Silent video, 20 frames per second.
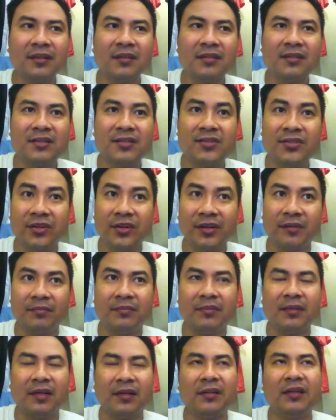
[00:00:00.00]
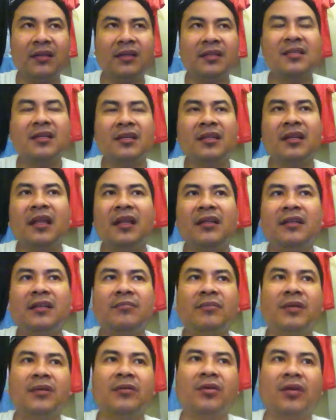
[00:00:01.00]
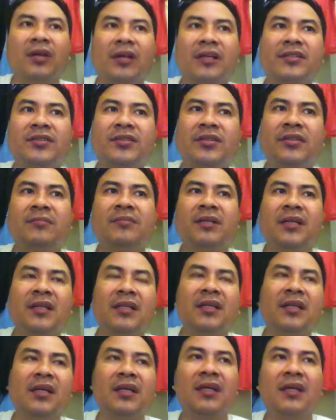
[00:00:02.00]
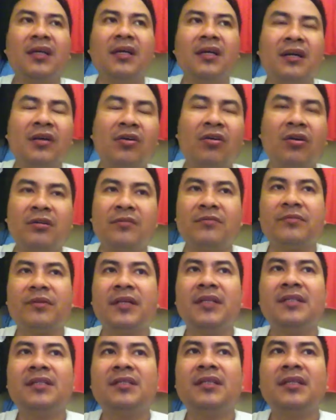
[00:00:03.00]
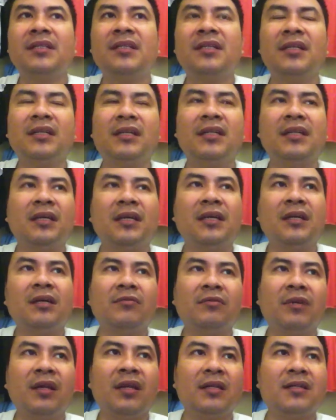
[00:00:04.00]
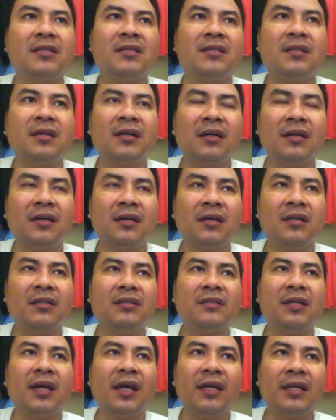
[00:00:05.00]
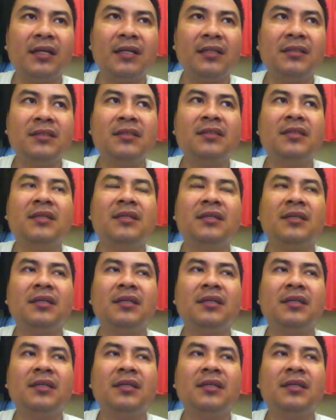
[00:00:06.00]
served. I think that's a native tinola served in conference, and then we had dined.